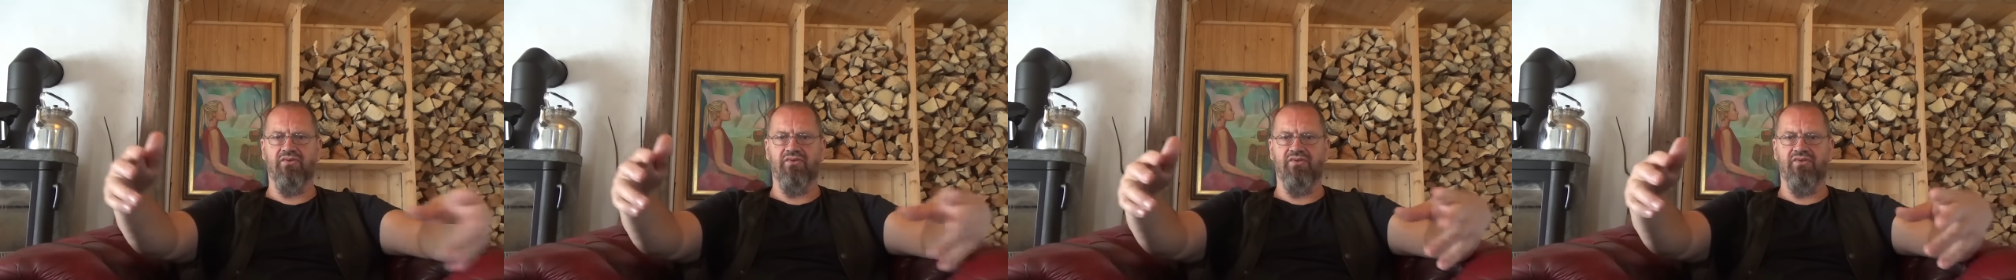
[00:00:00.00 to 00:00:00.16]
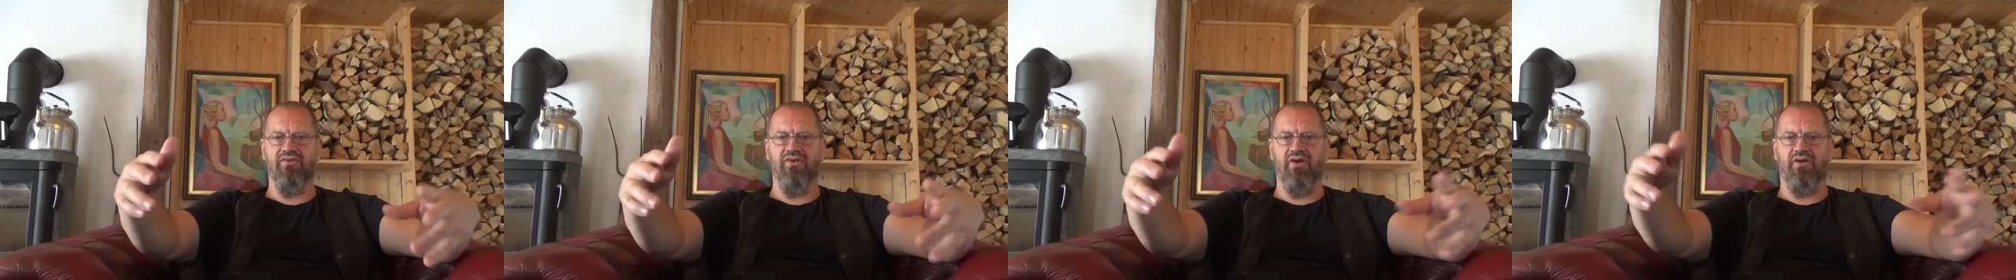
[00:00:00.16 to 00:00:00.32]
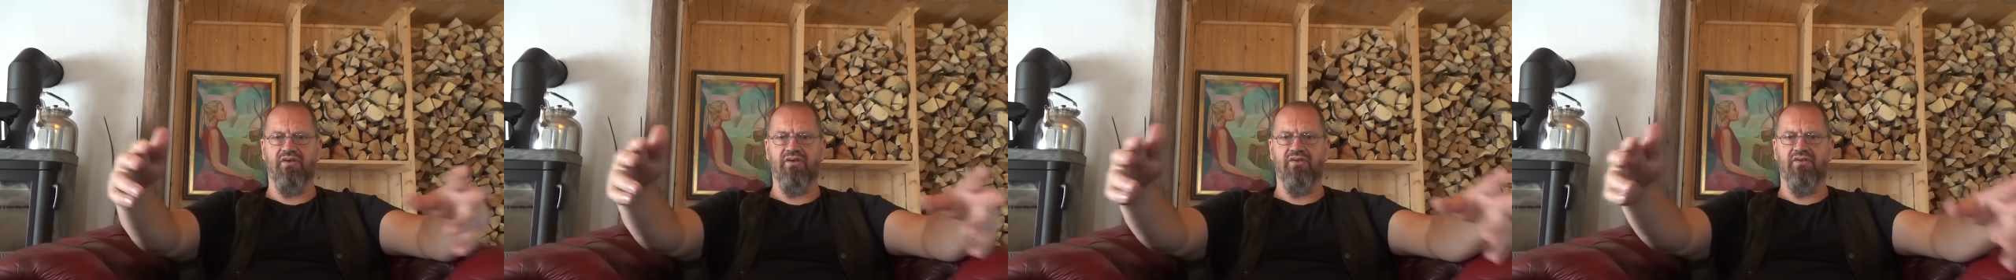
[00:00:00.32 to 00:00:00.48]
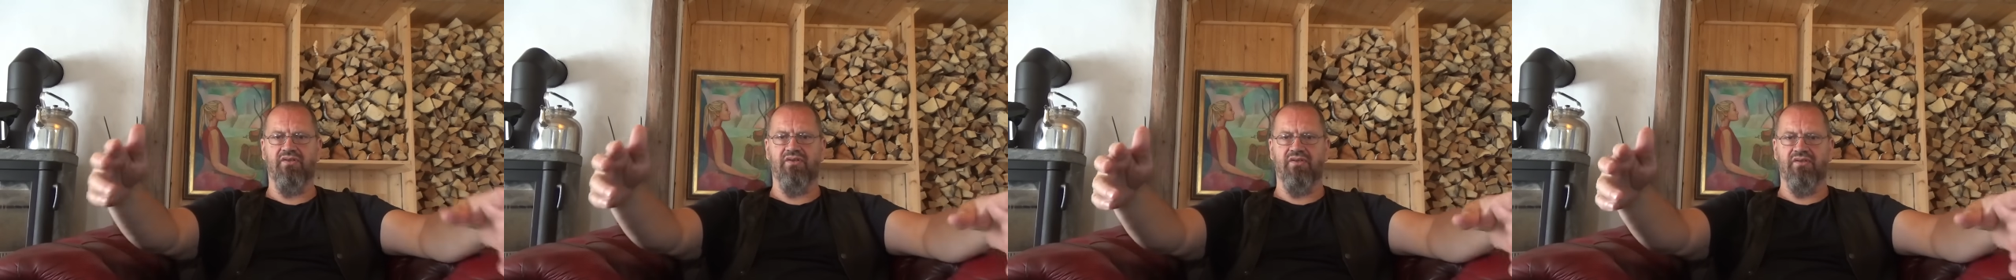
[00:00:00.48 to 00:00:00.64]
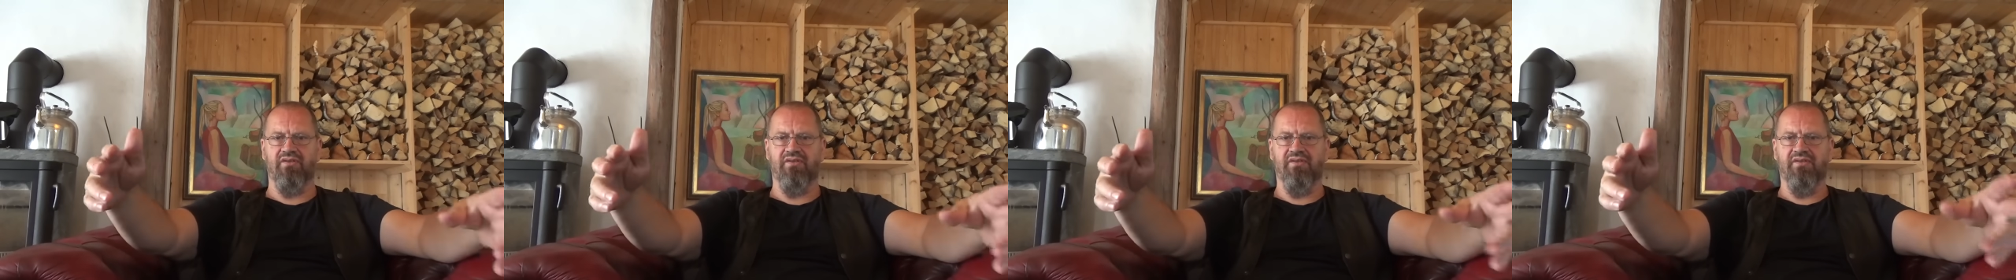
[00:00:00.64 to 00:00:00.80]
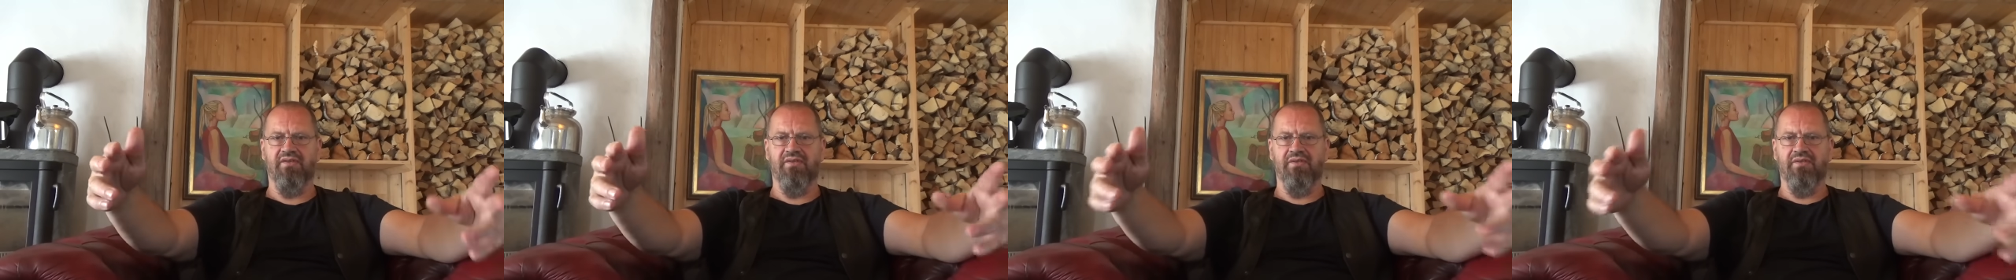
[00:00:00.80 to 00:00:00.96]

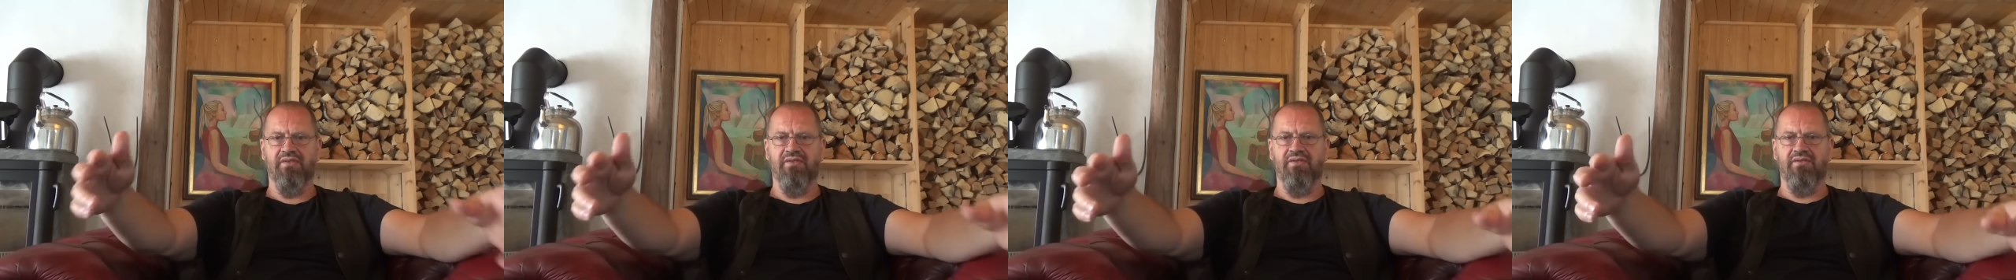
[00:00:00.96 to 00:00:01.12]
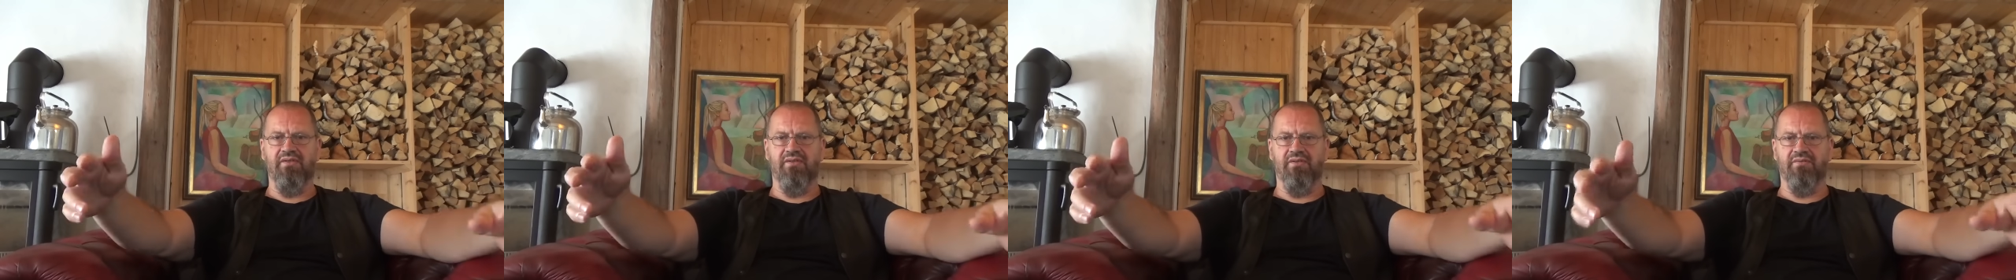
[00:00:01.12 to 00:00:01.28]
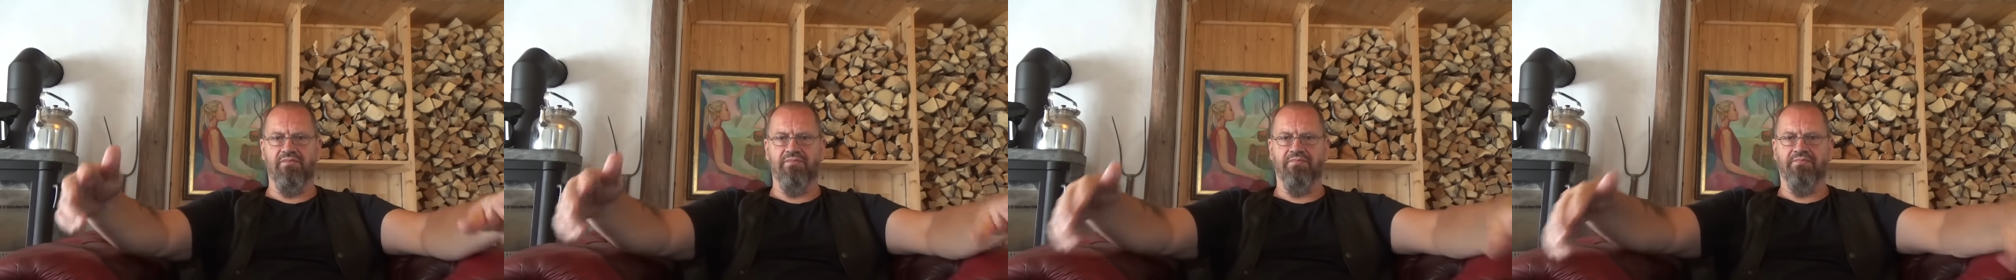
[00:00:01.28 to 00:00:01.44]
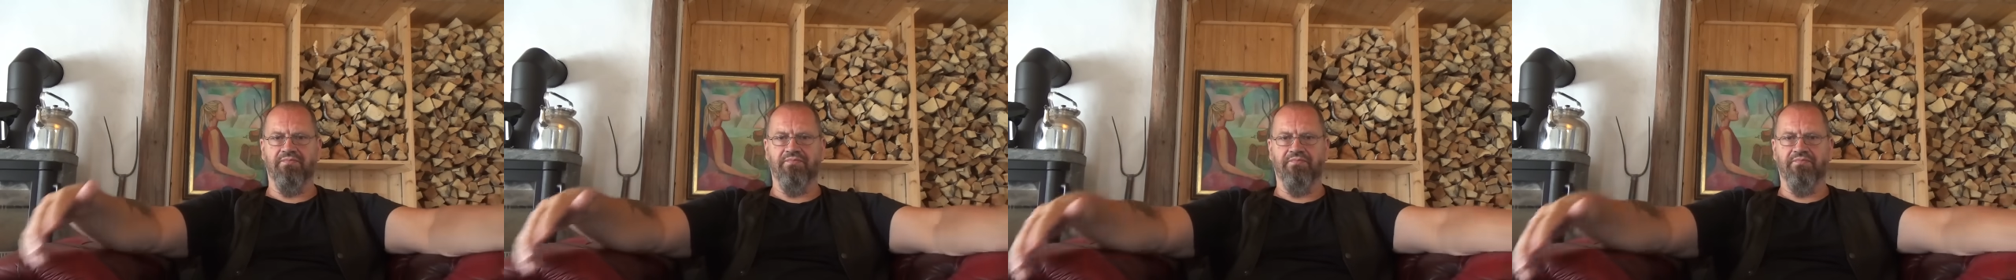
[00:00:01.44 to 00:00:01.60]
conductor, you know,